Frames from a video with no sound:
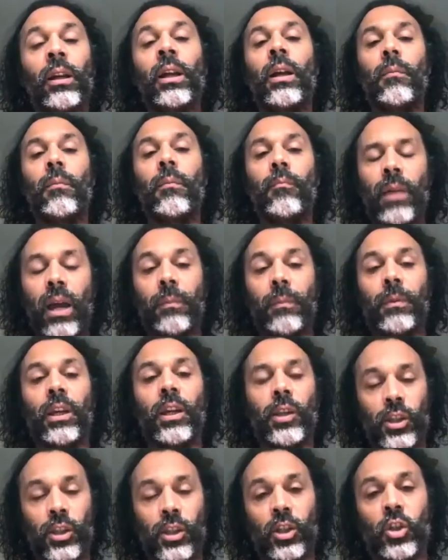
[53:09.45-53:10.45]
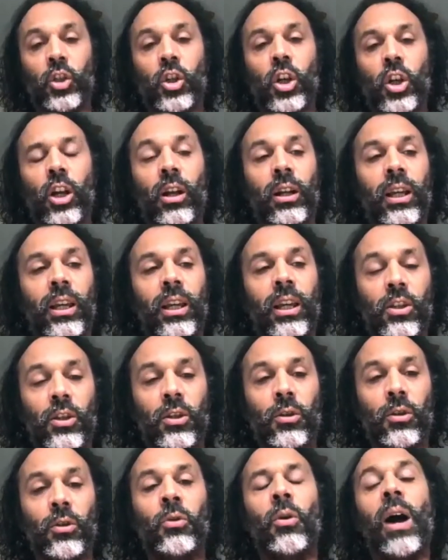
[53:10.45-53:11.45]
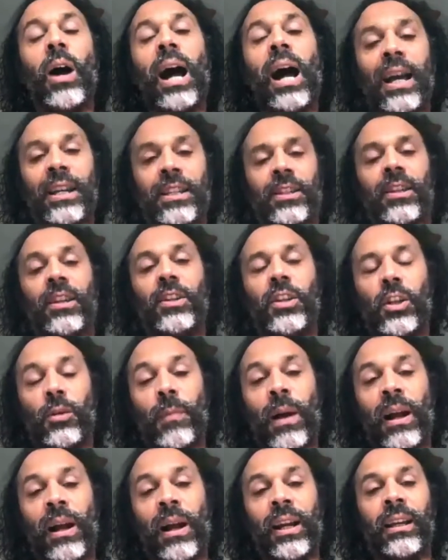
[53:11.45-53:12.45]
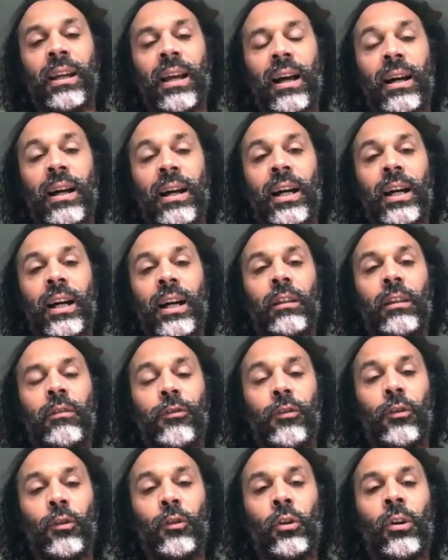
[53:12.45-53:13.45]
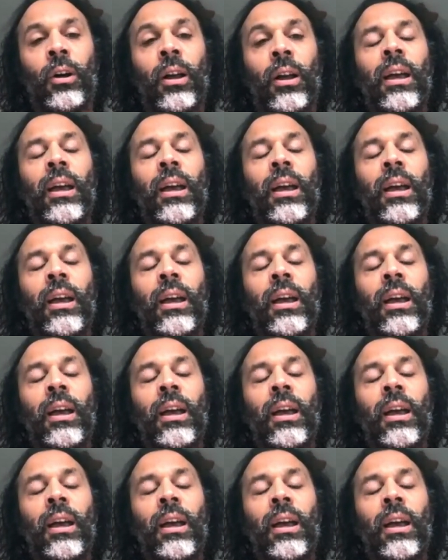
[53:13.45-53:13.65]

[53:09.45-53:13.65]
Maybe it's to journey to ask a shamanic guide for